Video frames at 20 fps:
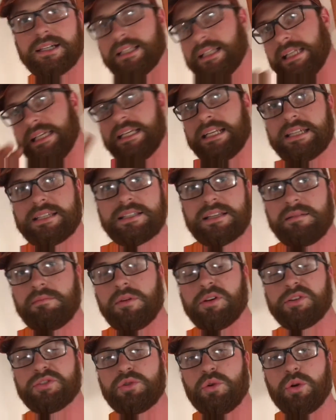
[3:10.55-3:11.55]
cleanest and
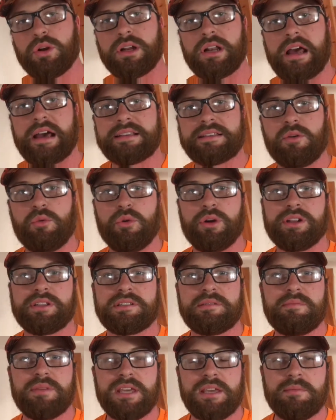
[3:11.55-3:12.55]
most organized I want
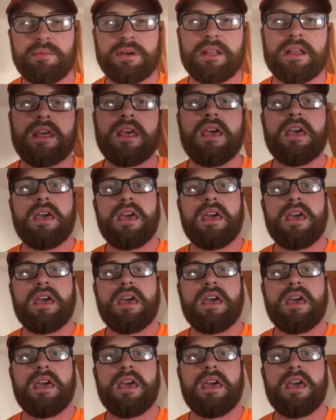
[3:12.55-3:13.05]
it to be, but